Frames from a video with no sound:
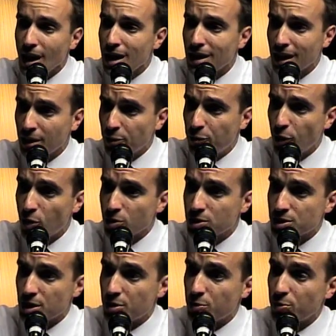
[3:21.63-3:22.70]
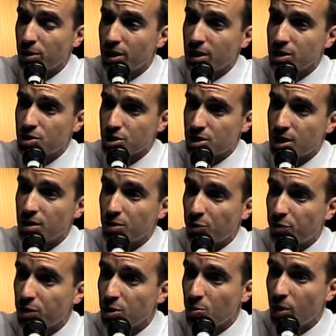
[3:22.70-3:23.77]
lot of folks that are really just getting their
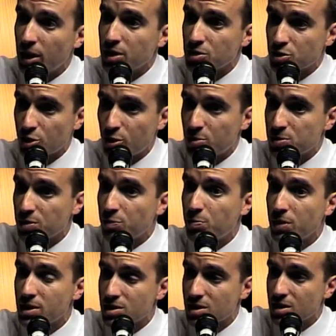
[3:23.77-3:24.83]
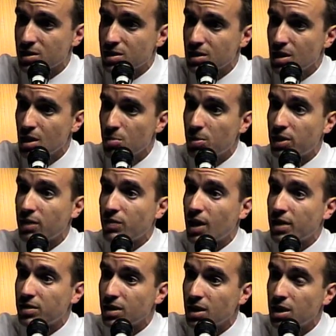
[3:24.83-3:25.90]
feet wet in terms of business, but they've
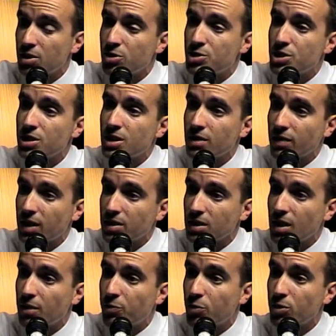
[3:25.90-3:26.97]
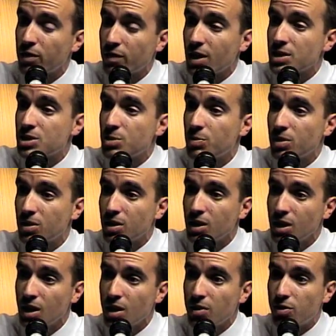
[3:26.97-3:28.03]
got the energy, they've got the effort, and they've got some of the
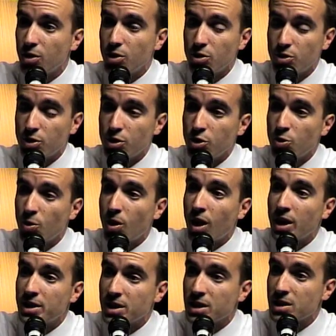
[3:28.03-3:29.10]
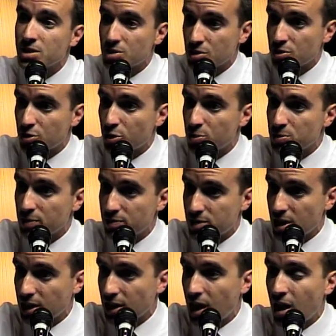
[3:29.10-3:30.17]
newer ideas in terms of
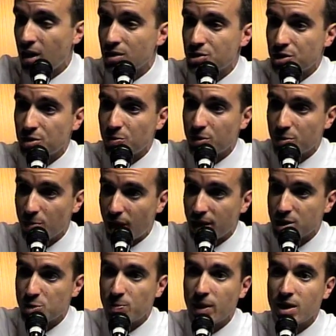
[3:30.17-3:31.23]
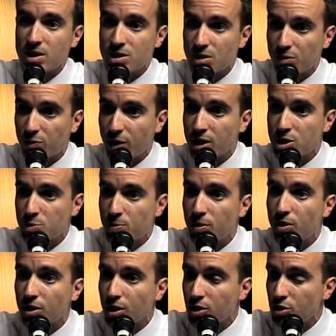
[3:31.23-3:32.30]
technology with MySpace and
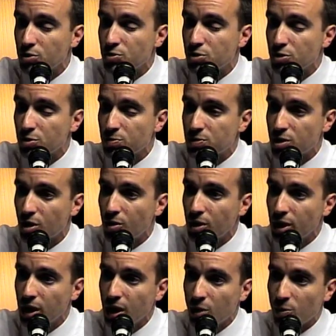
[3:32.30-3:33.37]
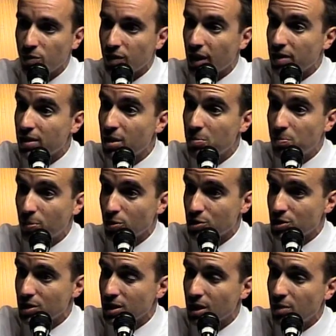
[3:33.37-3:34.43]
Facebook and YouTube. So we've got them
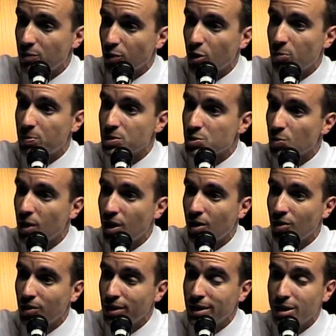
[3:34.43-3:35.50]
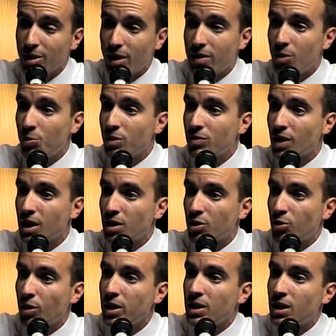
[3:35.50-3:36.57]
pushing the envelope as well. And then we've got a
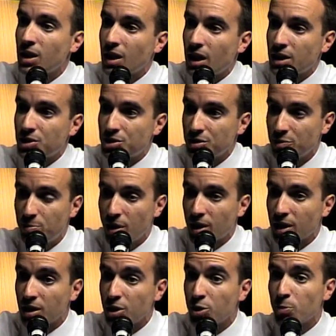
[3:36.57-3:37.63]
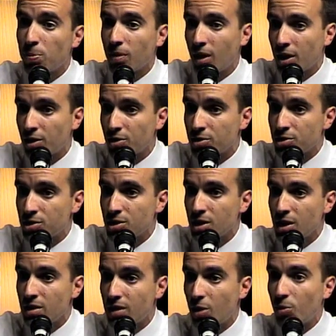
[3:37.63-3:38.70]
great collection of Buccaneer players
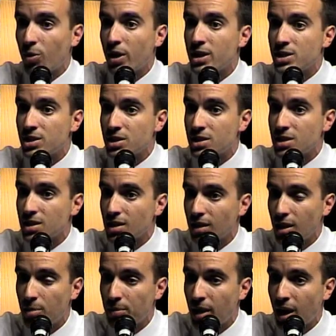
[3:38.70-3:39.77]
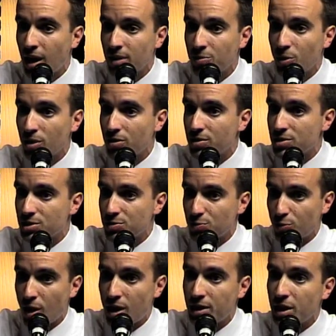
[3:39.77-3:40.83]
that were ACC alumni, whether it's
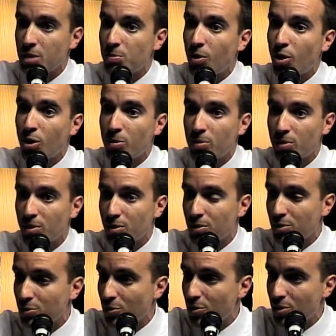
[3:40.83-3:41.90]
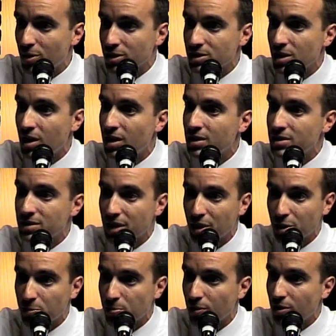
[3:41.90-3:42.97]
Rondé Barber or Warwick Dunn,
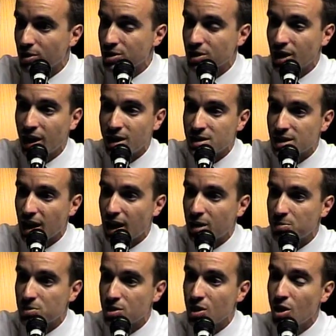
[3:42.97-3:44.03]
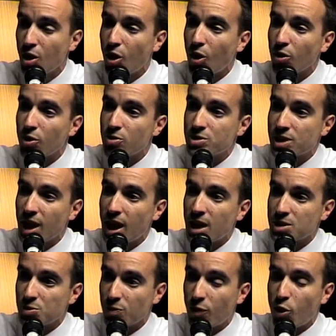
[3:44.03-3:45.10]
Derek Brooks, Gaines Adams, all those
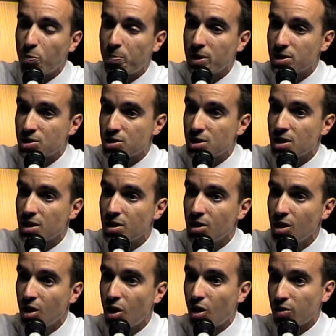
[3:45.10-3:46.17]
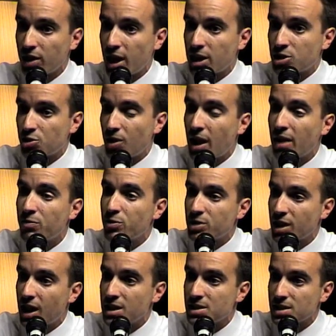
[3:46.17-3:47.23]
guys who've all pitched in on the actual
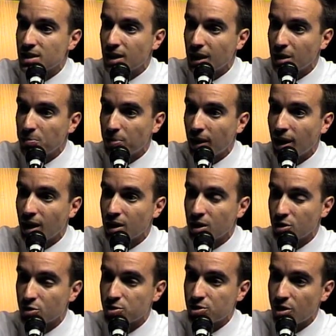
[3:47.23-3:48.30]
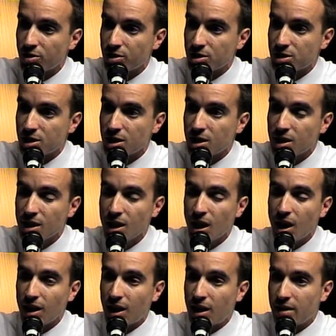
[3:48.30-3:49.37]
advertising campaign, and you'll start to see
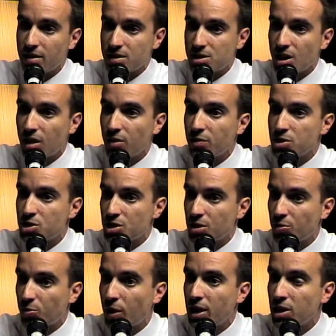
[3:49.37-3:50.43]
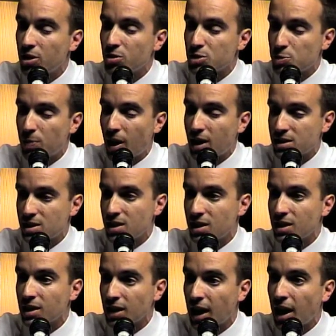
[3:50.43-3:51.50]
a lot of the television and radio spots
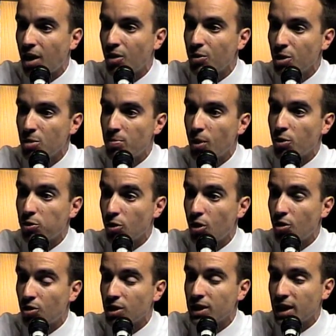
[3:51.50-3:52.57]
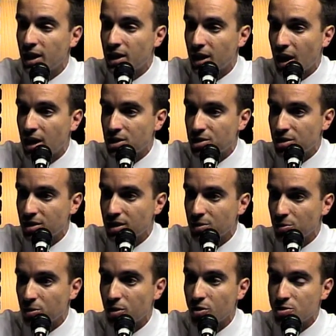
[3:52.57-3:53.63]
hitting now, both locally and nationally,
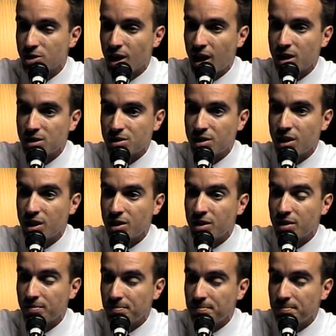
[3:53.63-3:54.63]
with those guys in it.